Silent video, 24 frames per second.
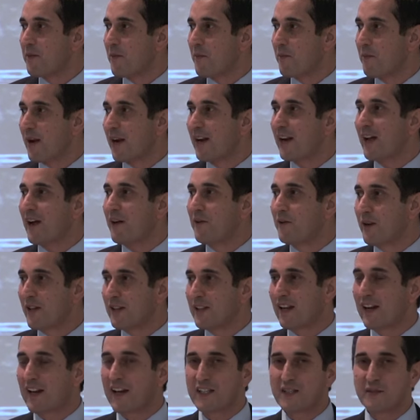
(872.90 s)
brethren. I'll read
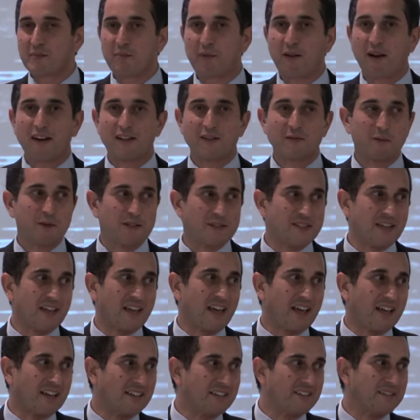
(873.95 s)
the last part once
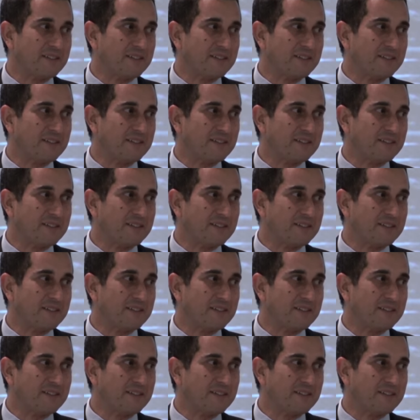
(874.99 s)
again.